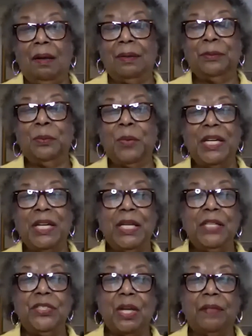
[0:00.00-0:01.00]
what
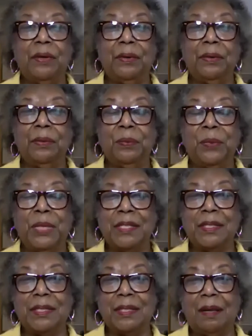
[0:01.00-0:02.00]
each other
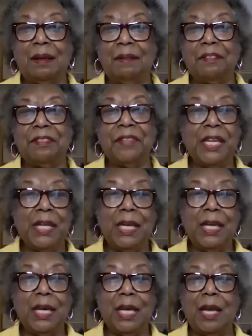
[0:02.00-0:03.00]
was
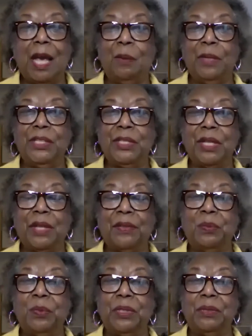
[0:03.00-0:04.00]
thinking and how each other
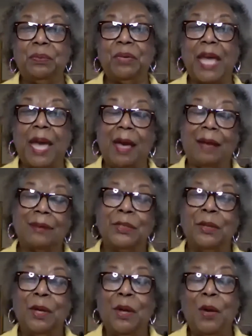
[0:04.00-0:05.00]
would react.
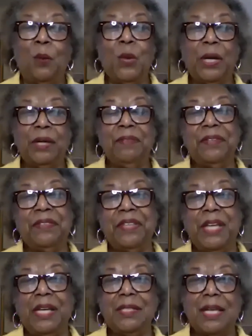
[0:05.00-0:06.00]
One of the
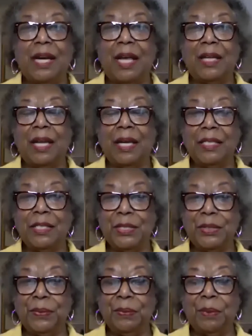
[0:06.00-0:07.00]
things that I'd like
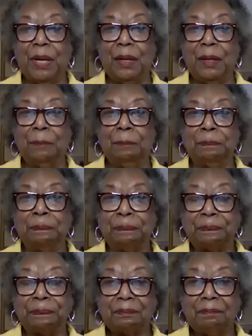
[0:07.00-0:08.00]
to
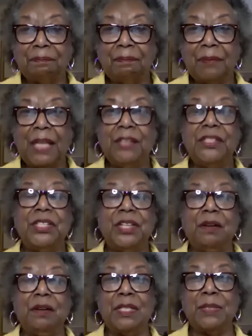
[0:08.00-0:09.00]

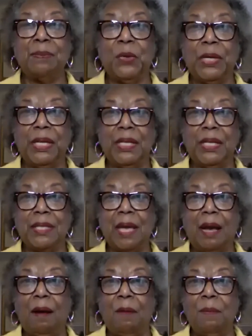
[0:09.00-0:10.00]
share this morning is
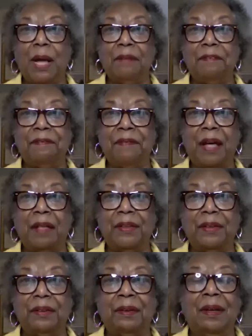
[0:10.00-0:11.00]
how my
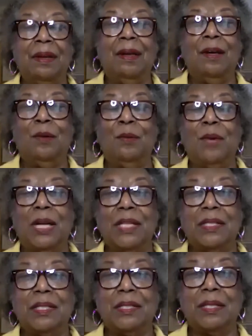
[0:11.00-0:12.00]
father
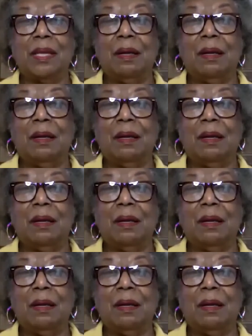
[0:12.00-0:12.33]
was a